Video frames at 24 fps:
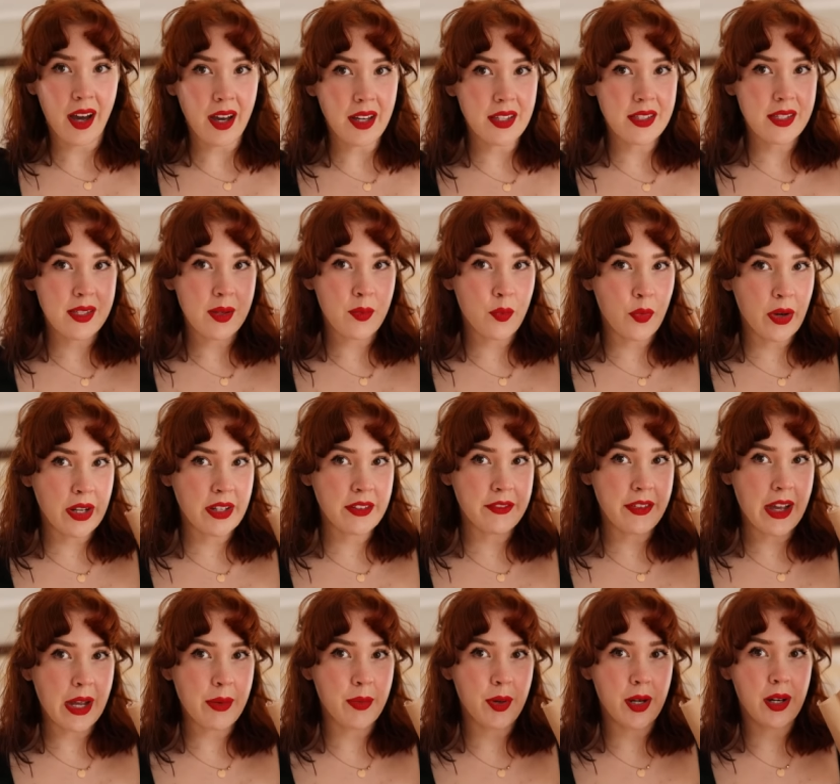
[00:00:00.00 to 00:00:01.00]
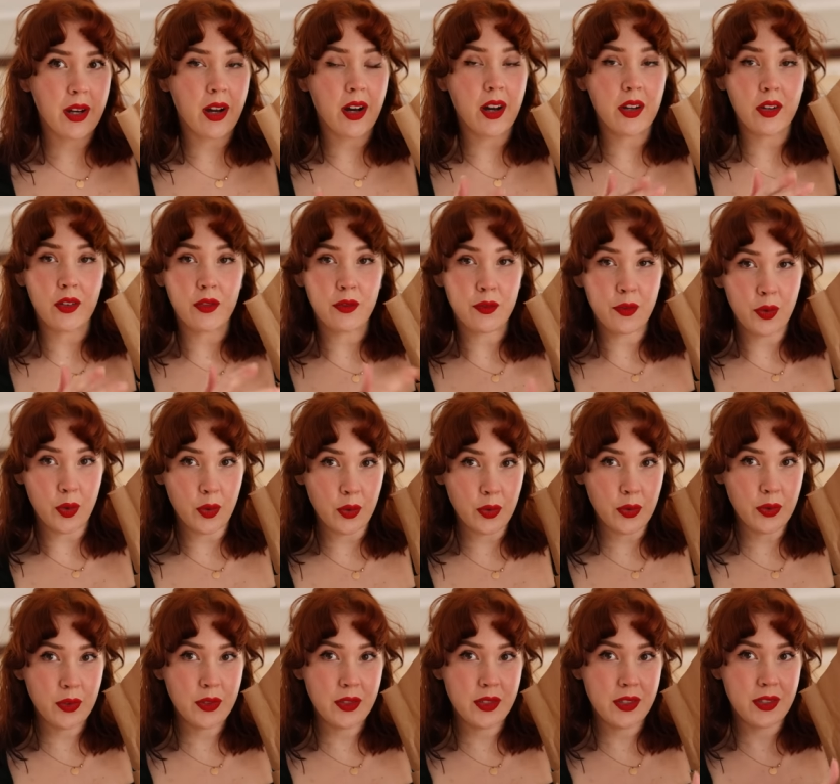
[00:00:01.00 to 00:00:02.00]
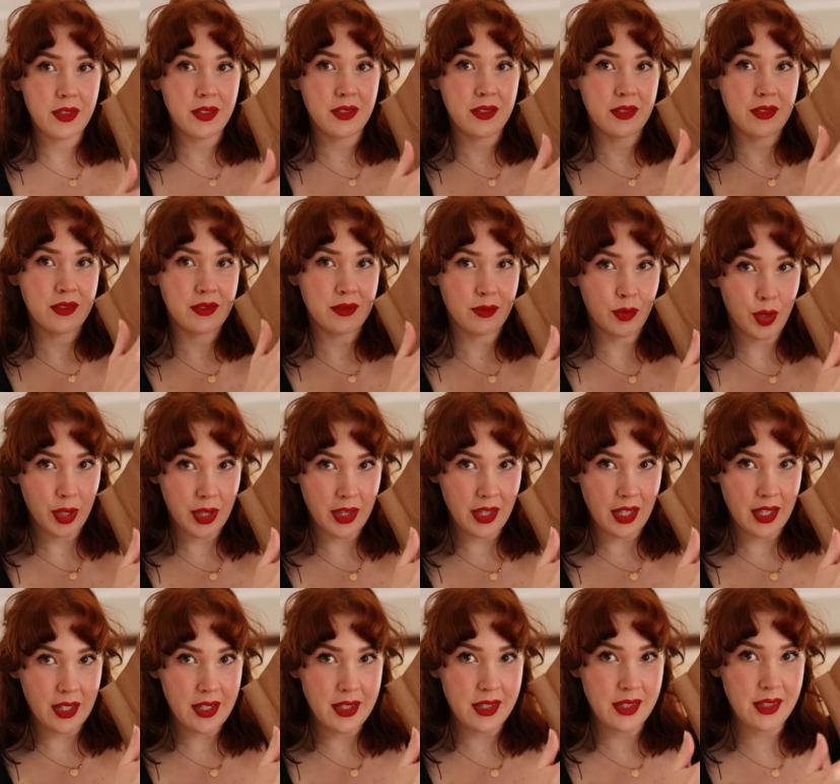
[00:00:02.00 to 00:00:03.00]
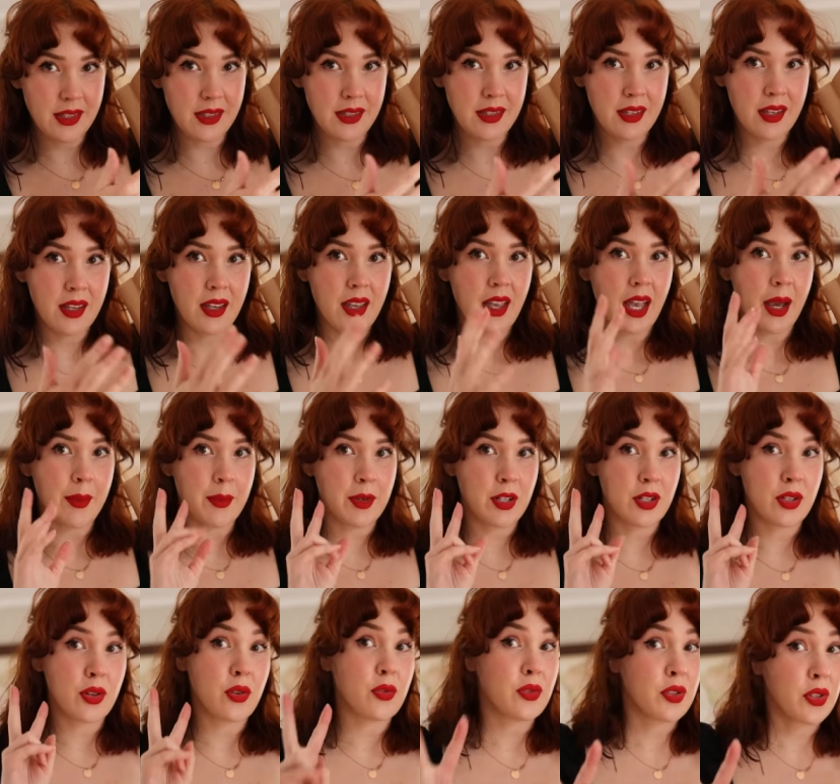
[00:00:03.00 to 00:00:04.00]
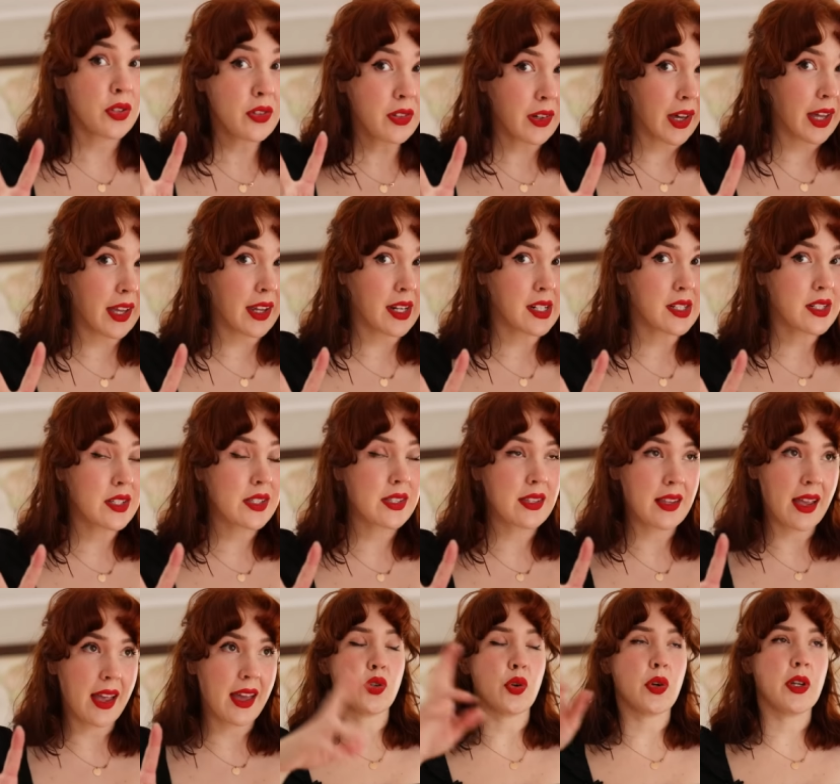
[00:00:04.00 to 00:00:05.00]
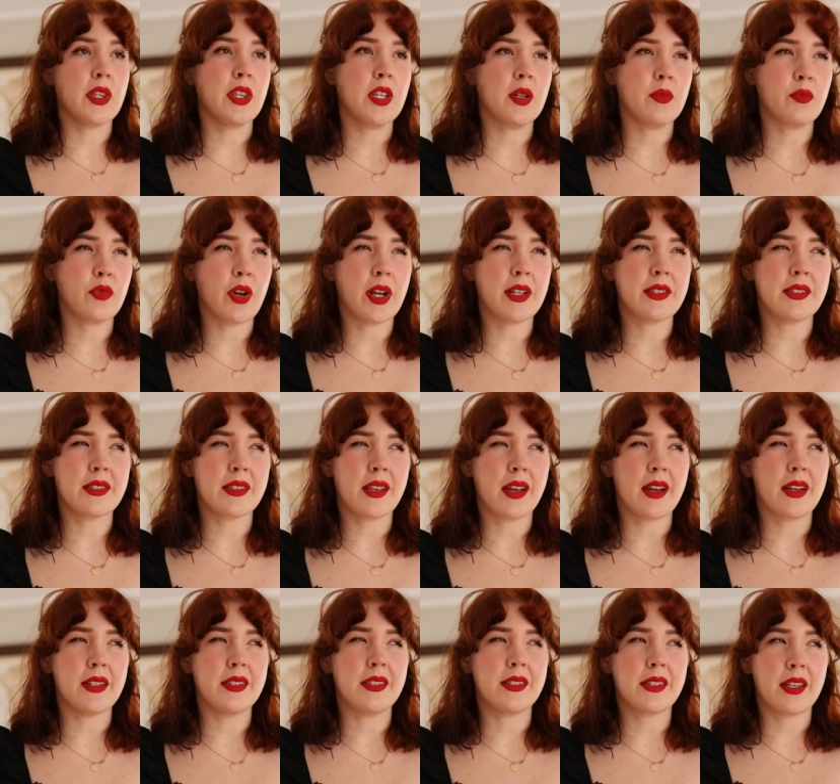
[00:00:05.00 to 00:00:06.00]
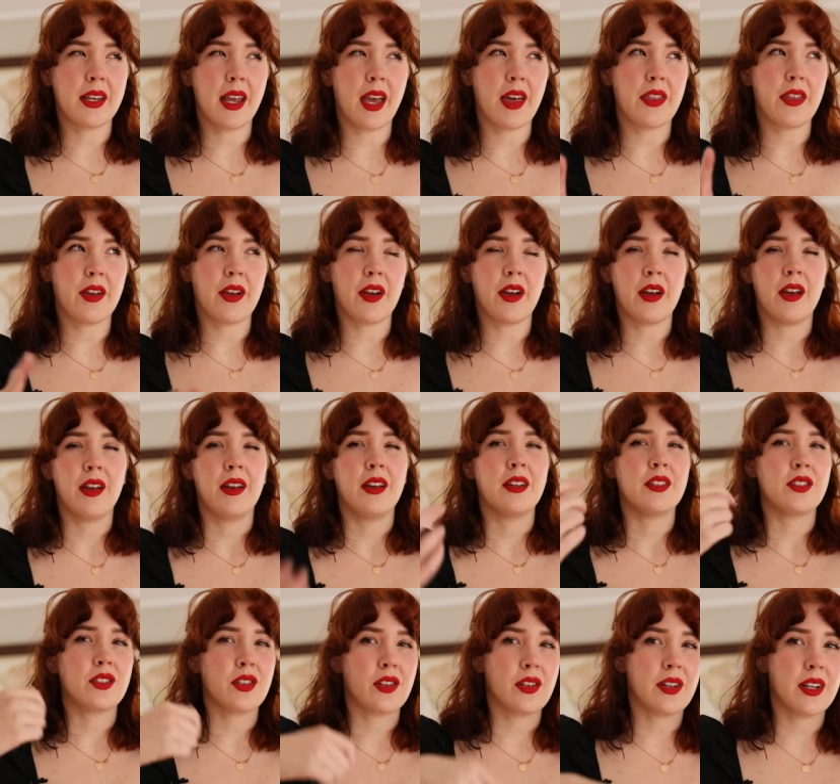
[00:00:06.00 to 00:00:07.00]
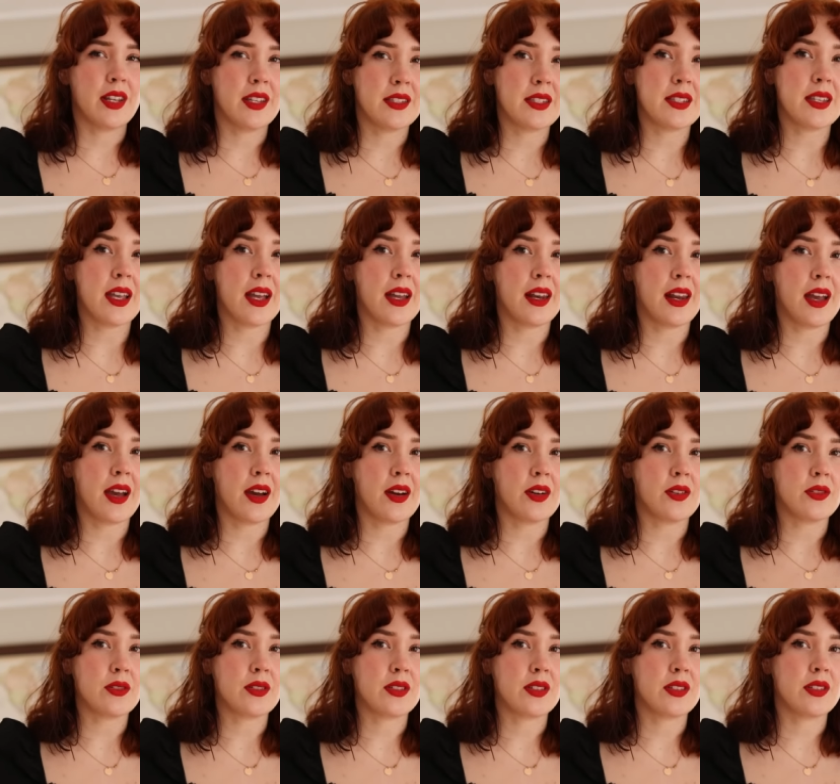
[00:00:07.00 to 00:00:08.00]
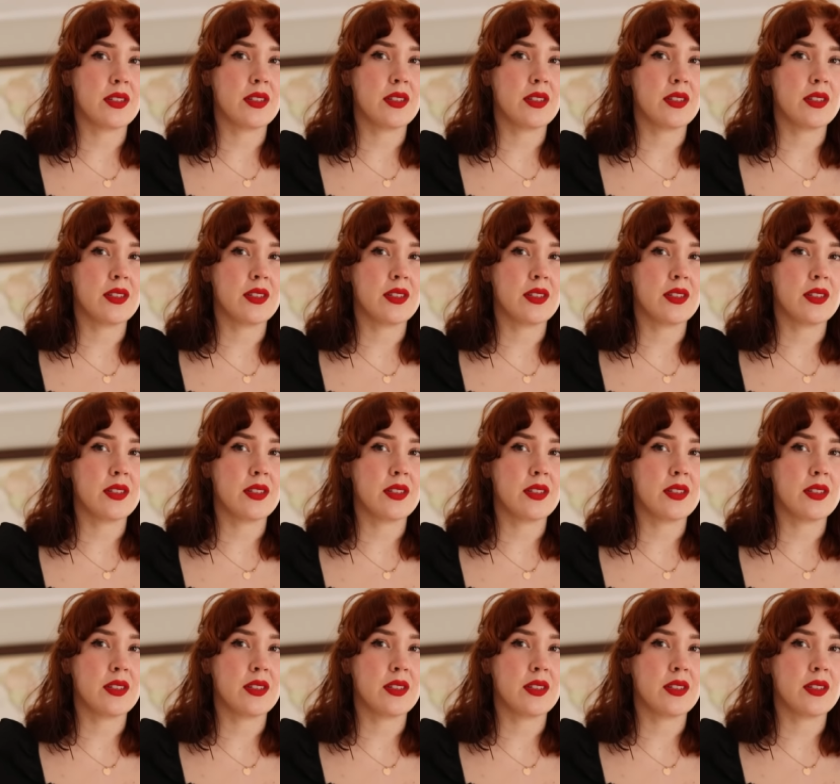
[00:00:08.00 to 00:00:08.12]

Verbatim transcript: Cut some white fabric on a fold with this. I'm gonna do two layers, join them right sides together, turn inside out,